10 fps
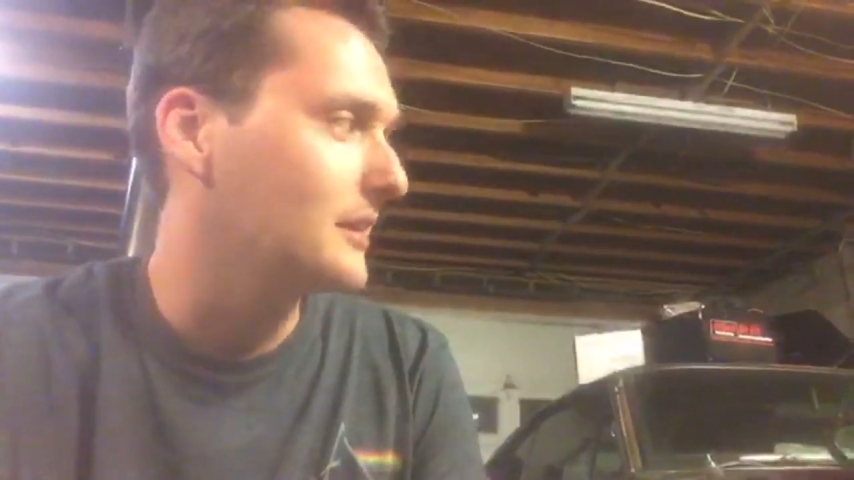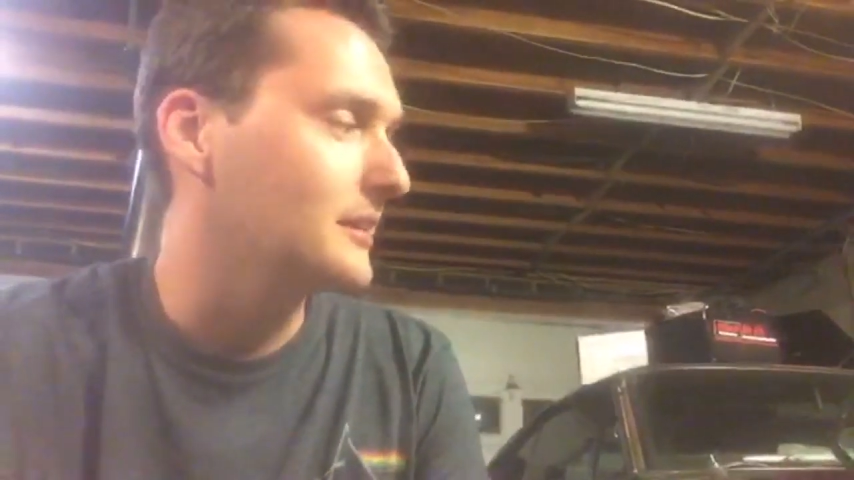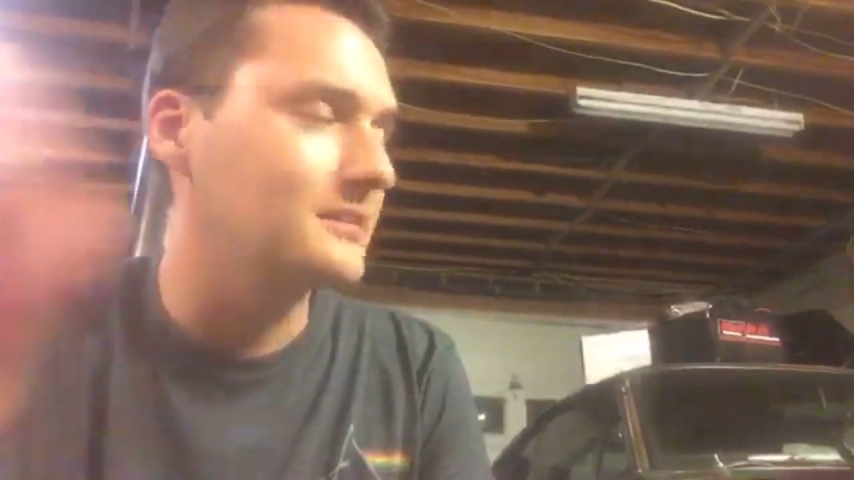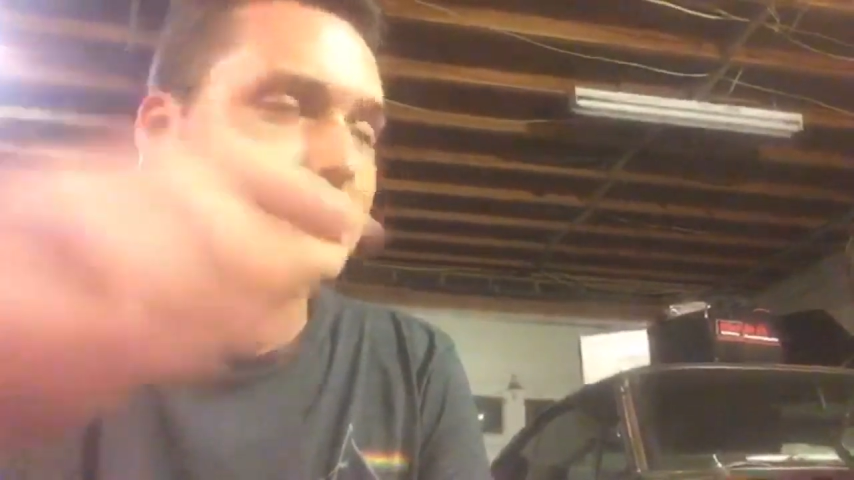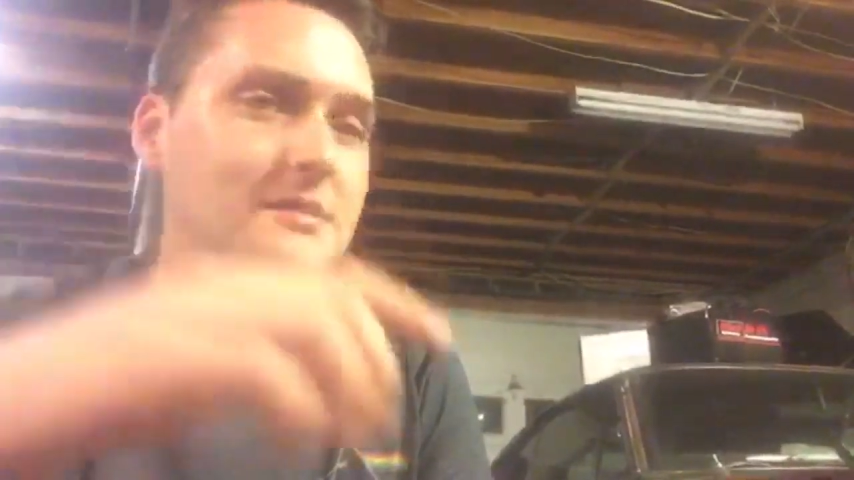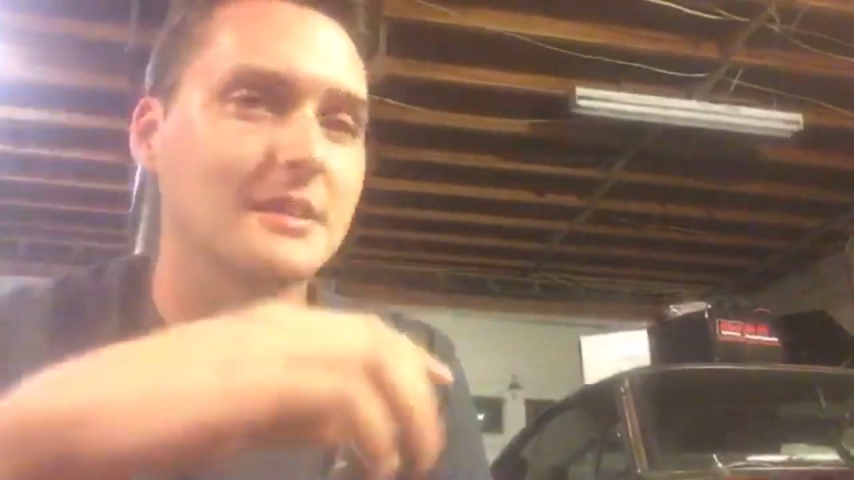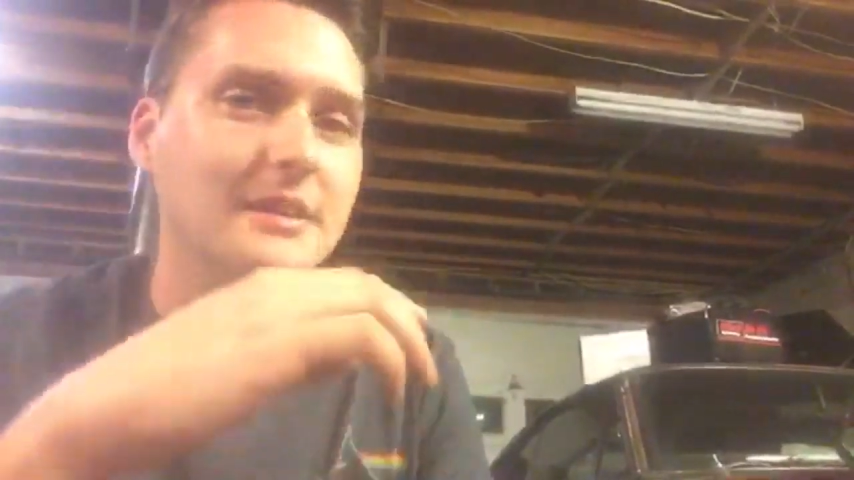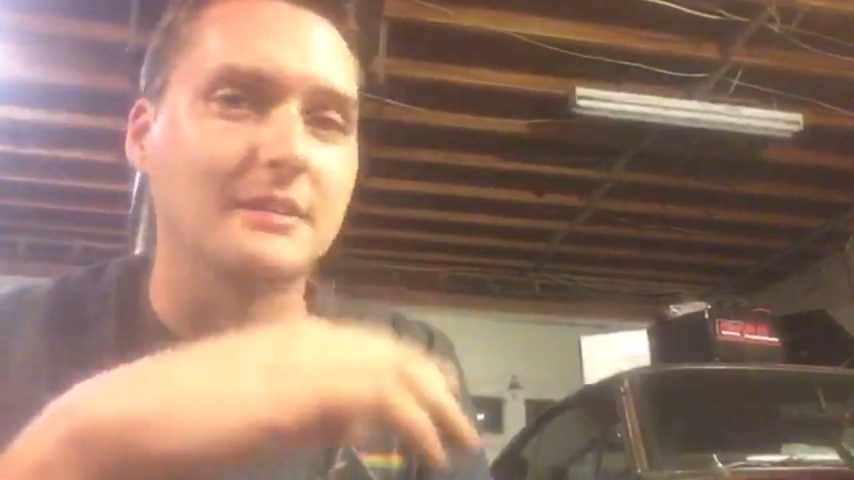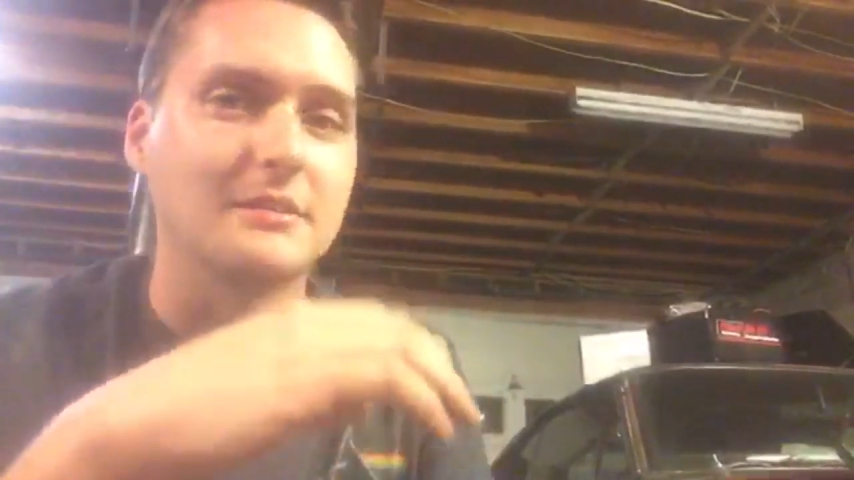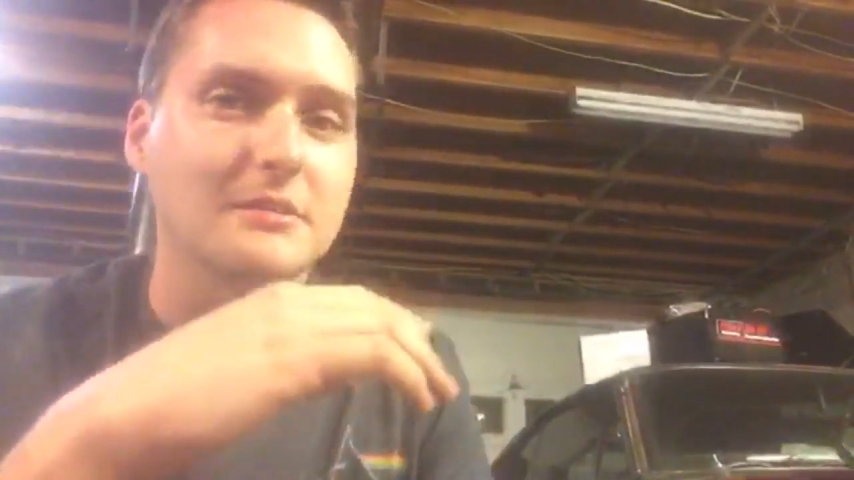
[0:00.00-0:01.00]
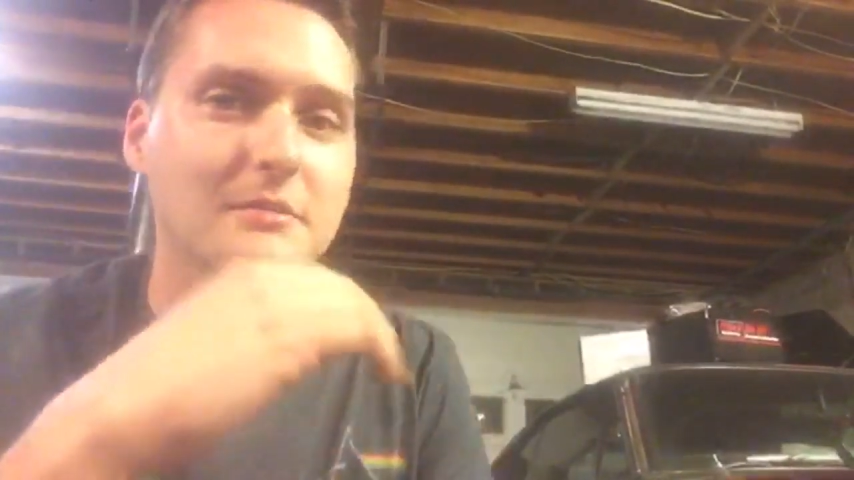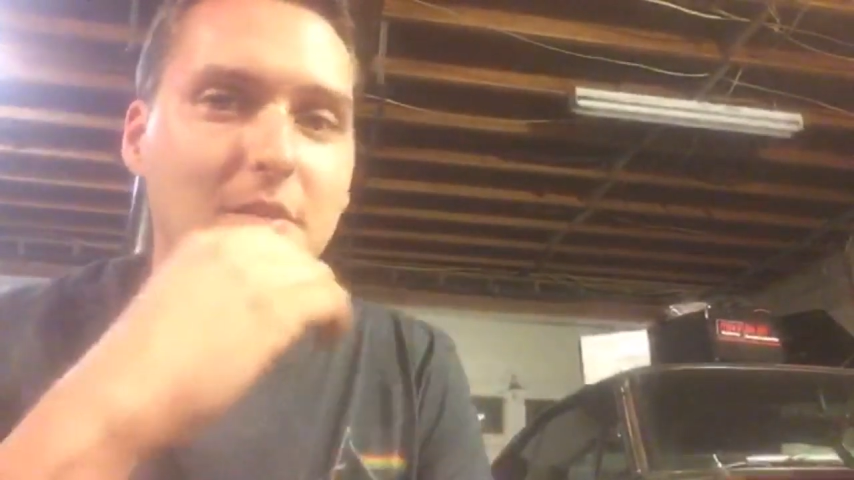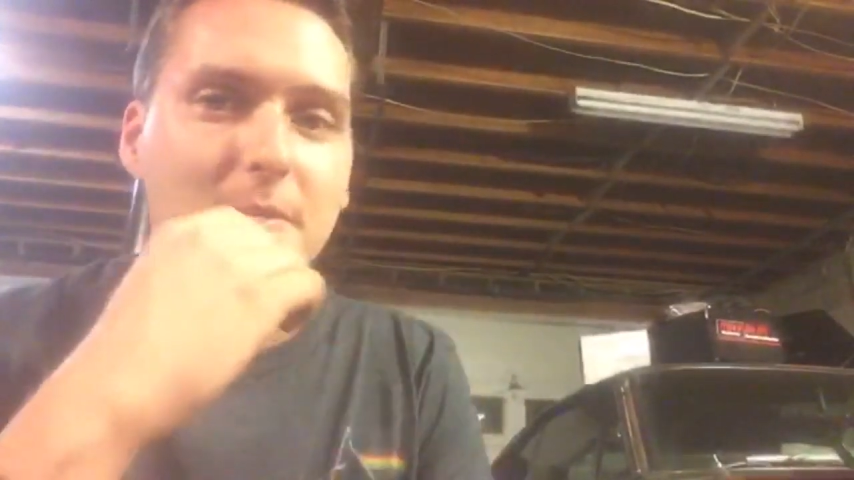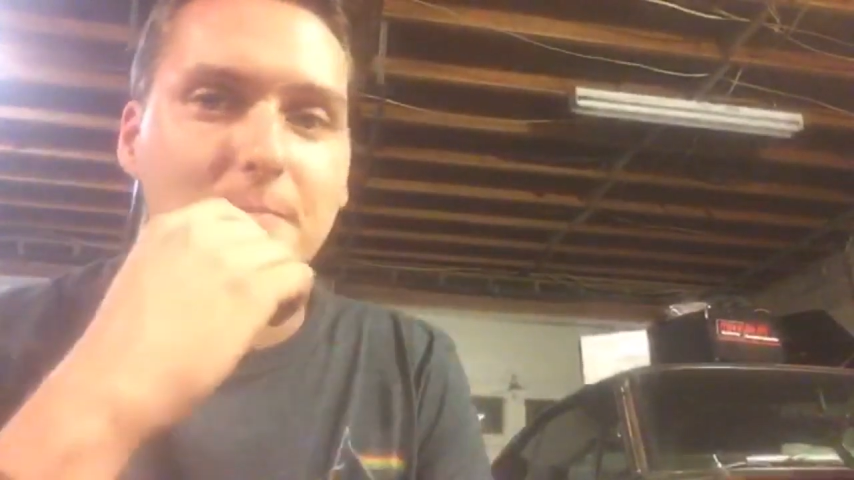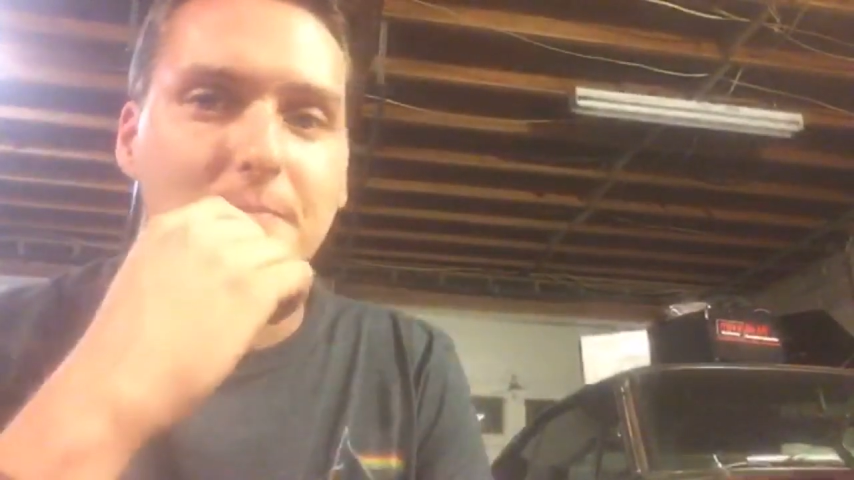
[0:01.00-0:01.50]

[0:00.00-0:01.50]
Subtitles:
get this thing to